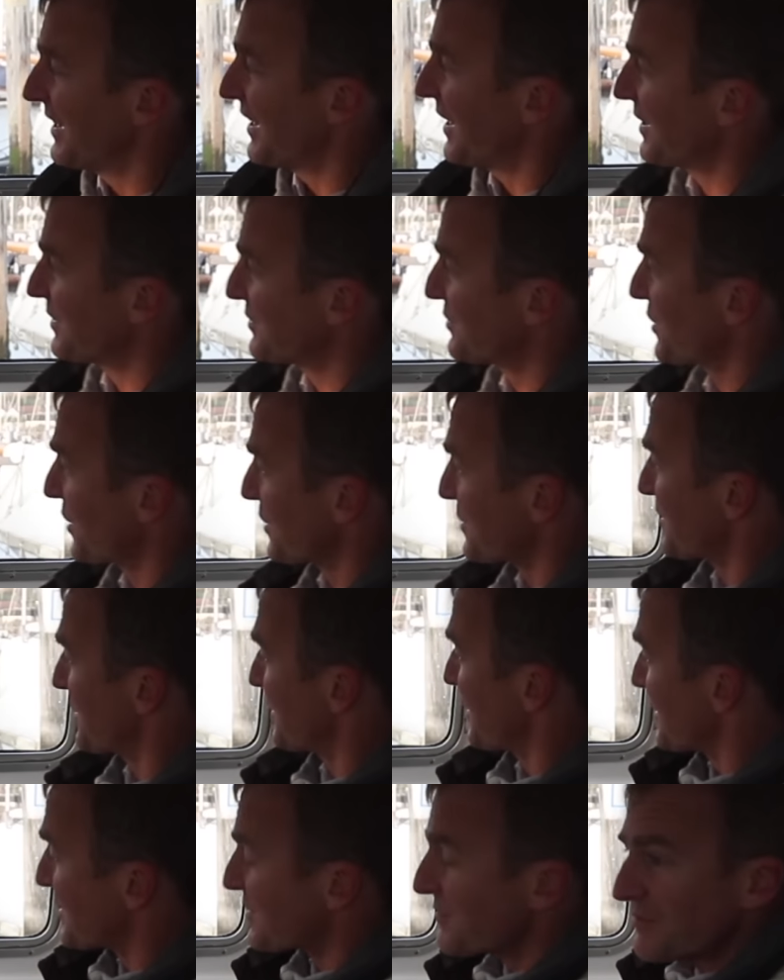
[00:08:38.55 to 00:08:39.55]
and just
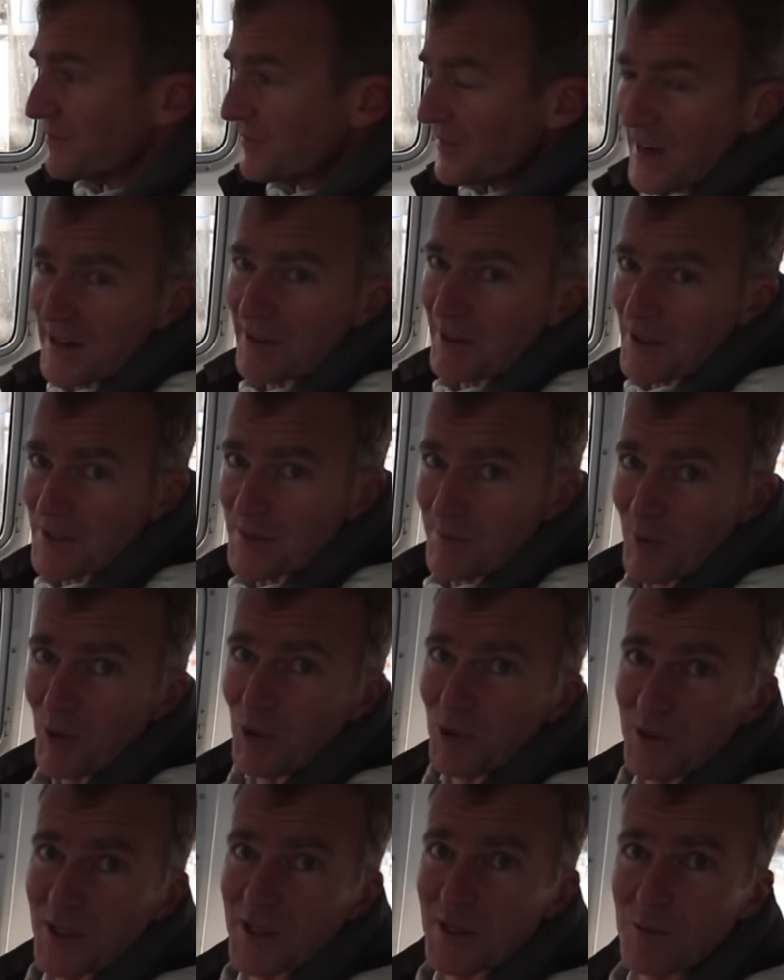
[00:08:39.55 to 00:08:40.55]
this very
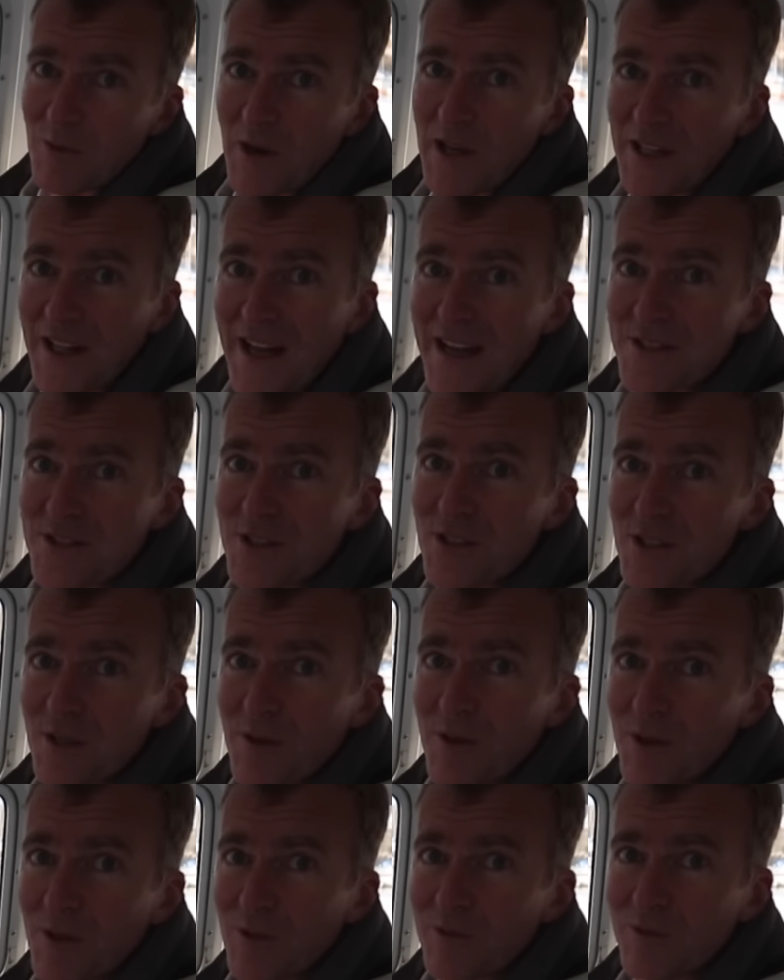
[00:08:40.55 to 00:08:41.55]
small little wheelhouse to
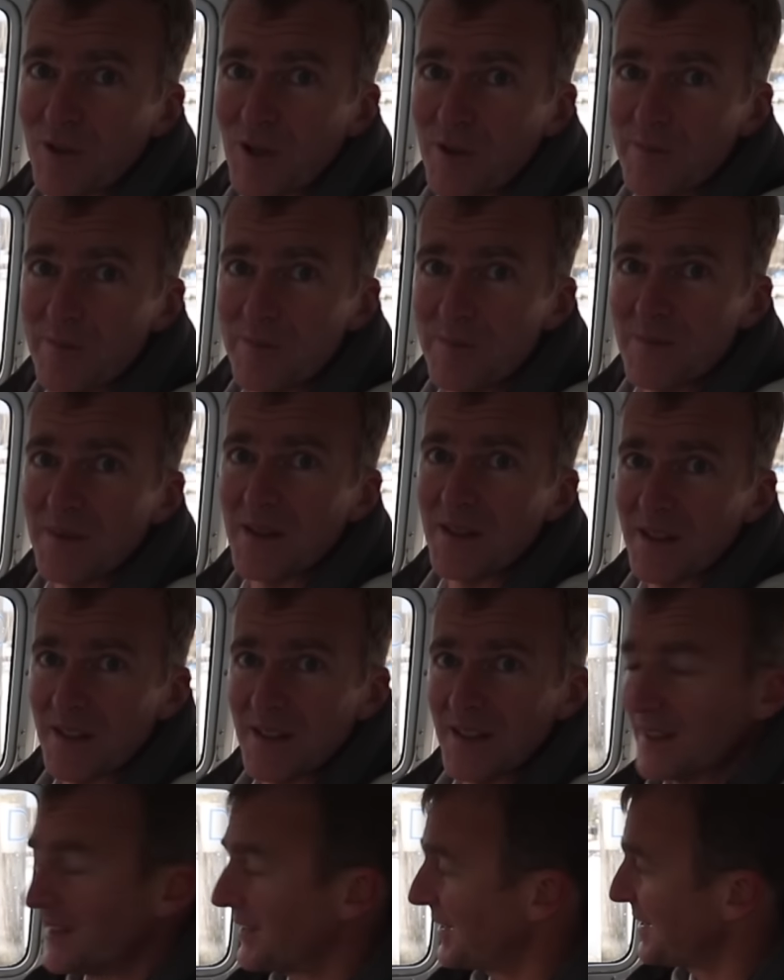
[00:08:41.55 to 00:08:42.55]
do it all from.
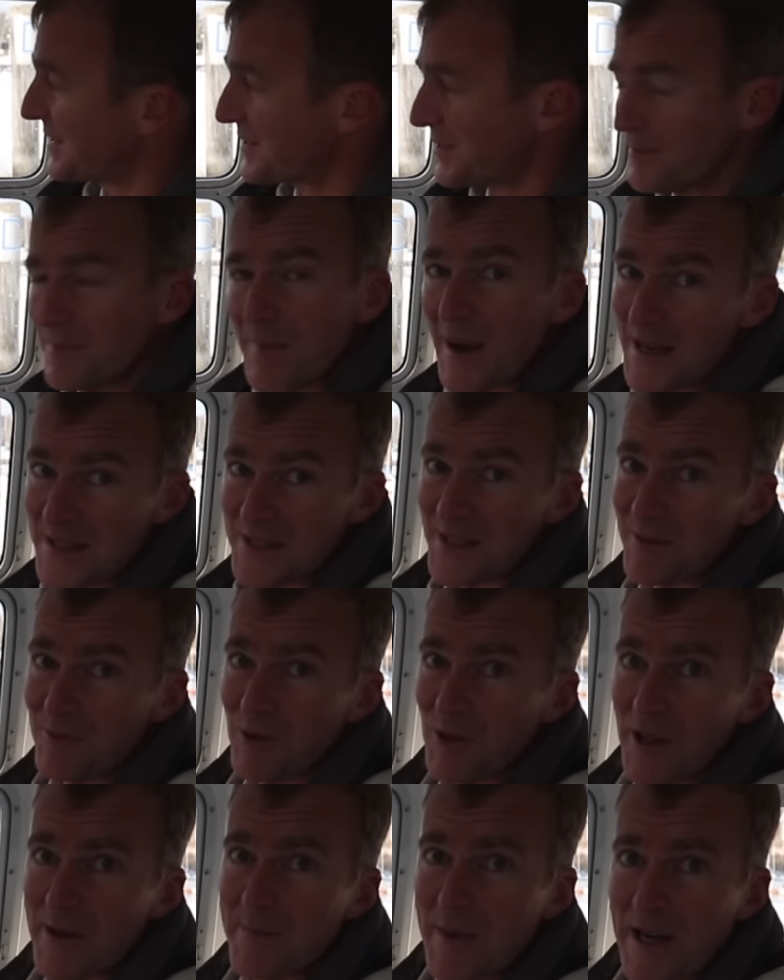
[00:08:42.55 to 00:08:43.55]
It's amazing
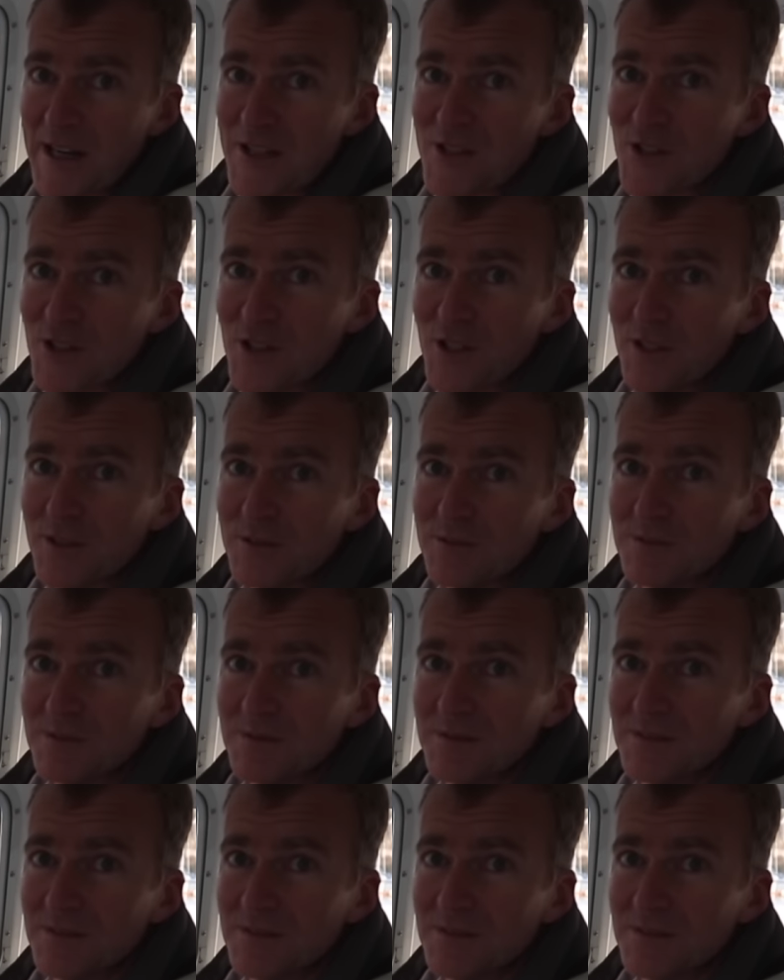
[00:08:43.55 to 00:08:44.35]
what they managed to do.